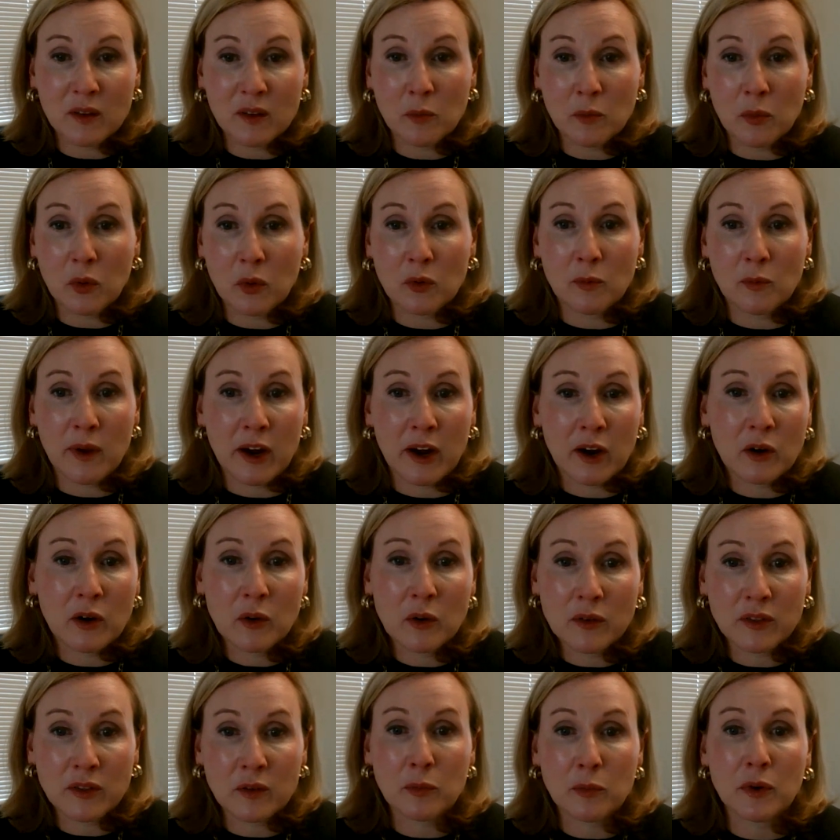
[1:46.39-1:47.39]
the bone marrow
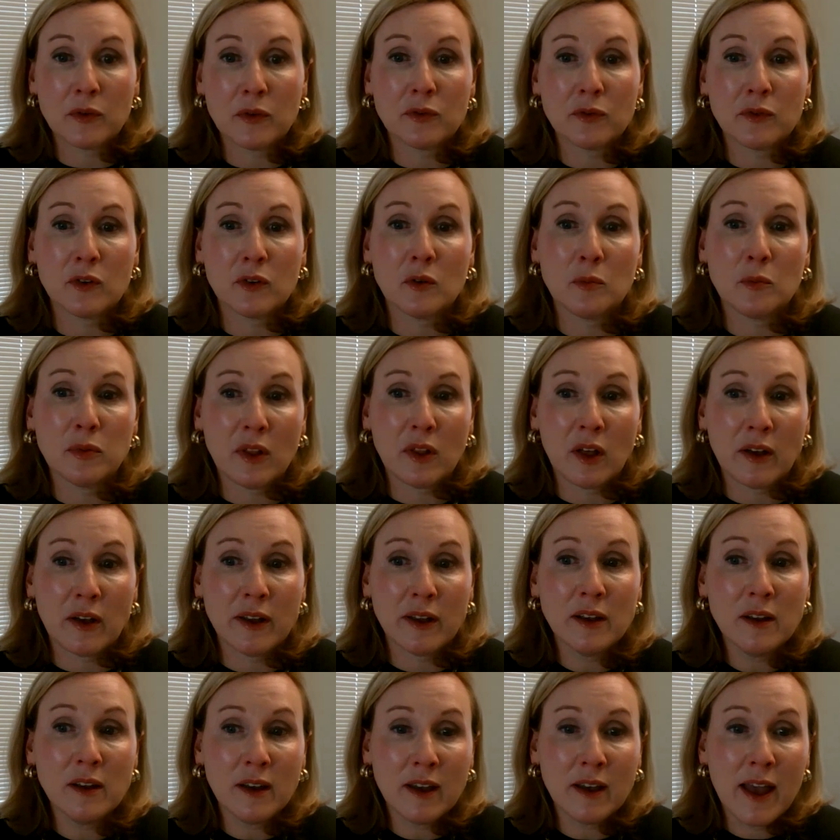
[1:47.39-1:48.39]
and the peripheral
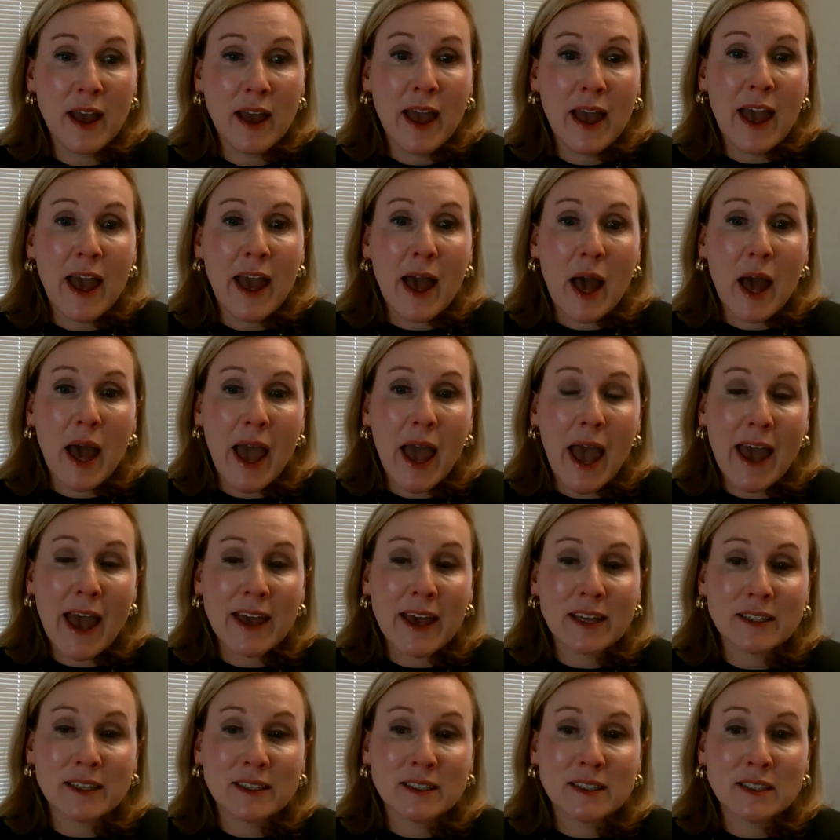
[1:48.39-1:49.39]
blood,
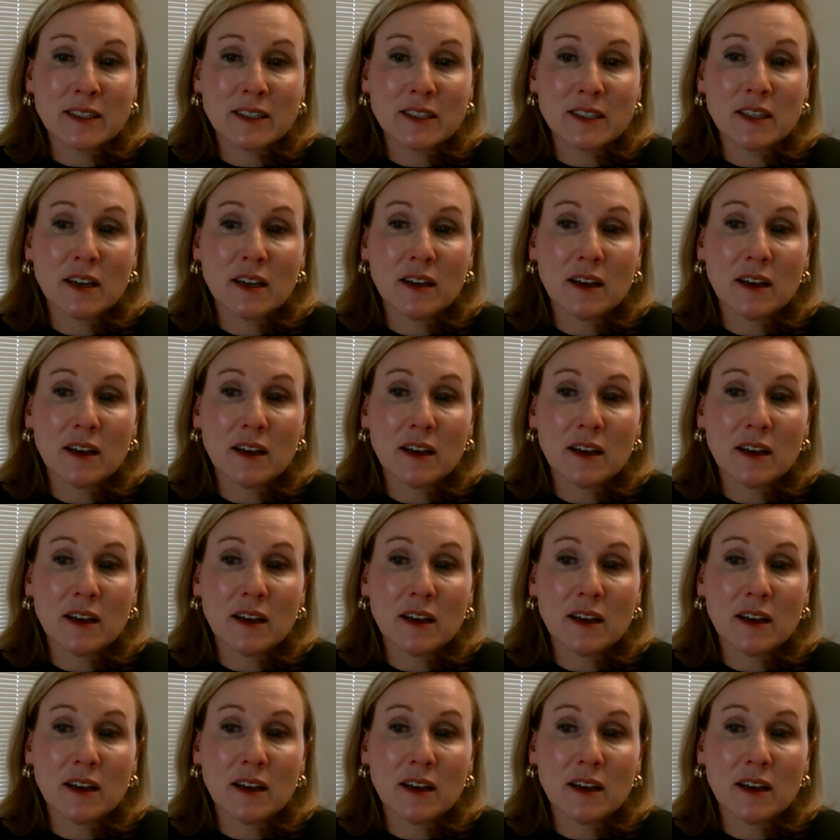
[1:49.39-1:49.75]
and